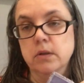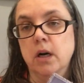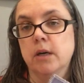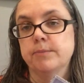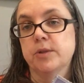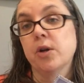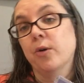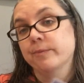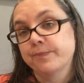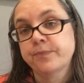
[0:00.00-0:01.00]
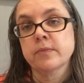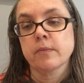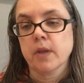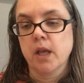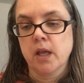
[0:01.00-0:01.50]
Um, so
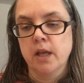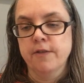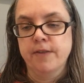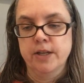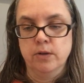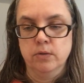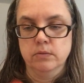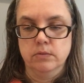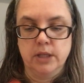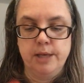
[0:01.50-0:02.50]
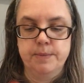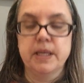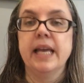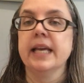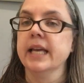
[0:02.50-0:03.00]
if I don't keep
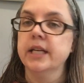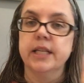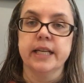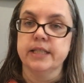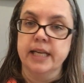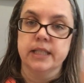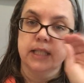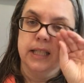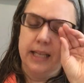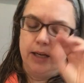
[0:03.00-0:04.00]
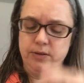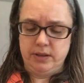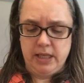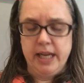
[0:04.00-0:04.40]
saying it, it's 18 count.